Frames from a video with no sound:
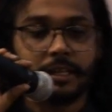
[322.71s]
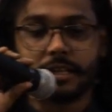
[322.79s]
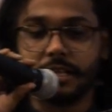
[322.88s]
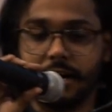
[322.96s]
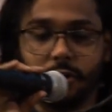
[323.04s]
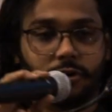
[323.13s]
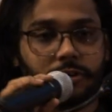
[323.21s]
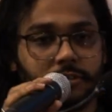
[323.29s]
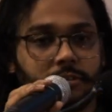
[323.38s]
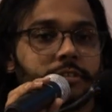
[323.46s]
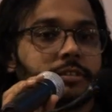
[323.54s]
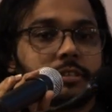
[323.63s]
Now,
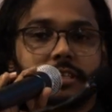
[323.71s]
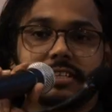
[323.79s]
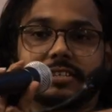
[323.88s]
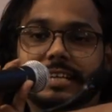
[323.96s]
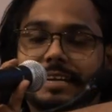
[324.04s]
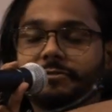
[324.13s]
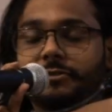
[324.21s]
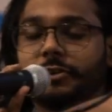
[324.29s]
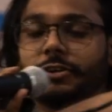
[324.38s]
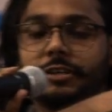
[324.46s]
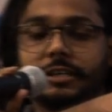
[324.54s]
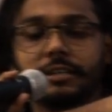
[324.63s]
it's time
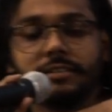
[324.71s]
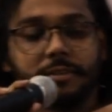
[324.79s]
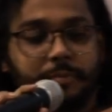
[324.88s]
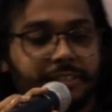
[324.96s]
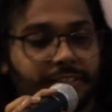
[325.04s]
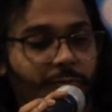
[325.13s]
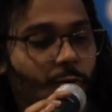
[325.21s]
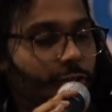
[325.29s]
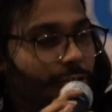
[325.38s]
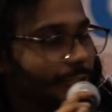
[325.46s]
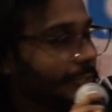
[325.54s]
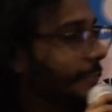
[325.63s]
for sipping some water.